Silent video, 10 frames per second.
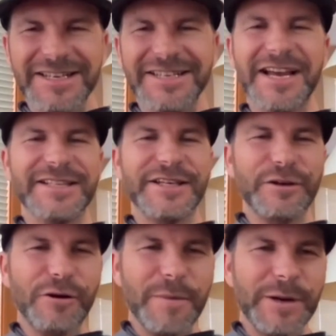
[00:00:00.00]
yes,
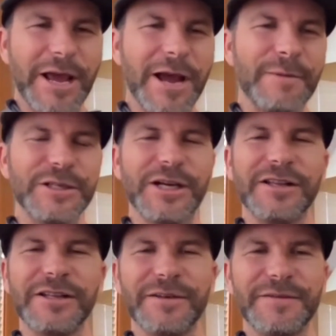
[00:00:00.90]
he'll go up and hammer
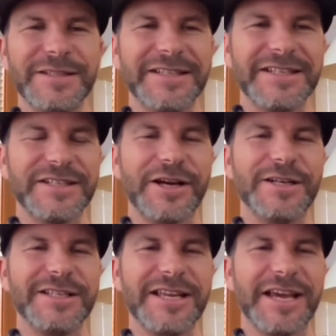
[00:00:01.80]
chairlifts as
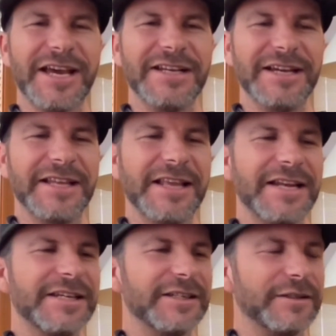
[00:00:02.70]
hard as he can. And
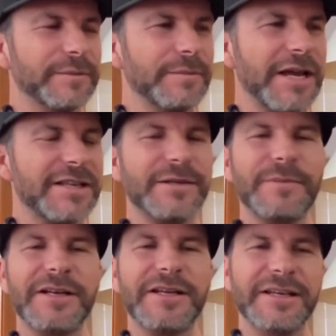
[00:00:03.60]
then he'll make
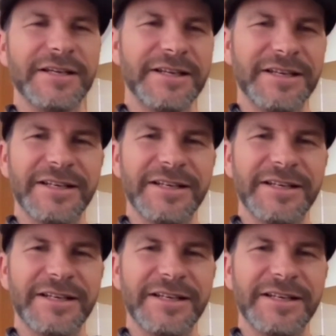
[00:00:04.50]
somebody,